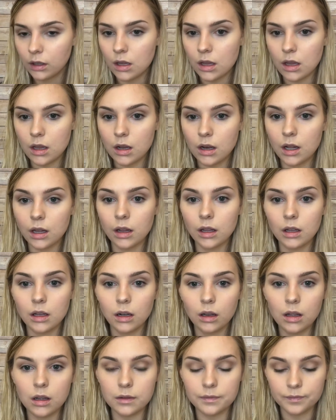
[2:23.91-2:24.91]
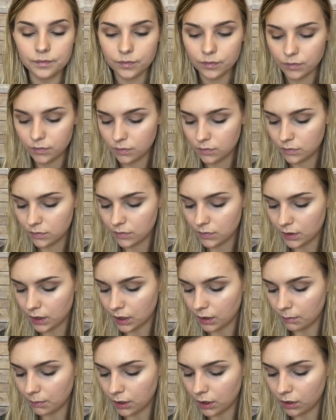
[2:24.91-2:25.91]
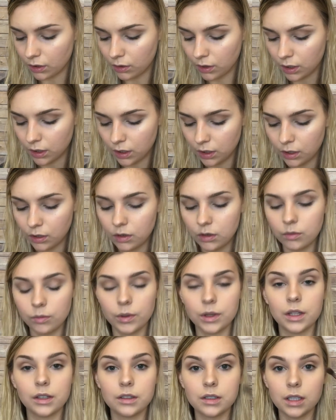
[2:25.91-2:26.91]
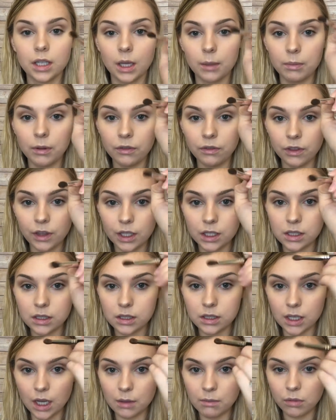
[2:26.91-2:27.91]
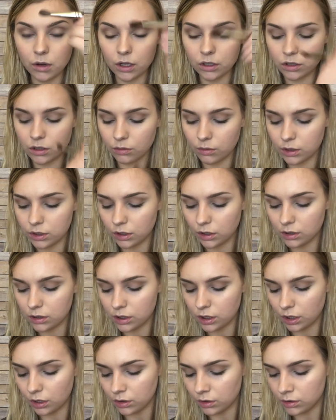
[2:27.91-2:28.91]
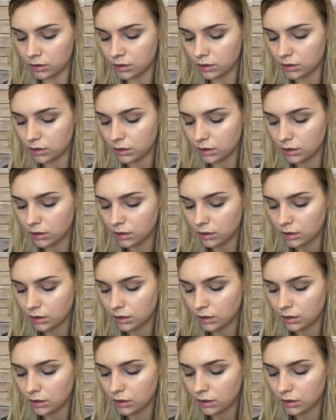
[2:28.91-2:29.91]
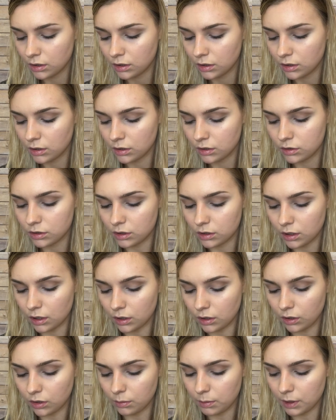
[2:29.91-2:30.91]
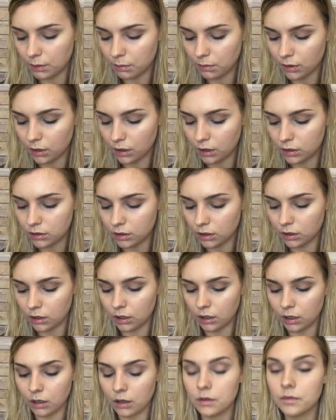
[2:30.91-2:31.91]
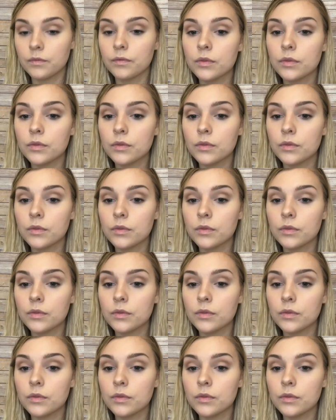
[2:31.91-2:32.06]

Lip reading: and I like it a lot. And I'm gonna go in with the tip of this same brush that we just used. Just get a little bit of product on there.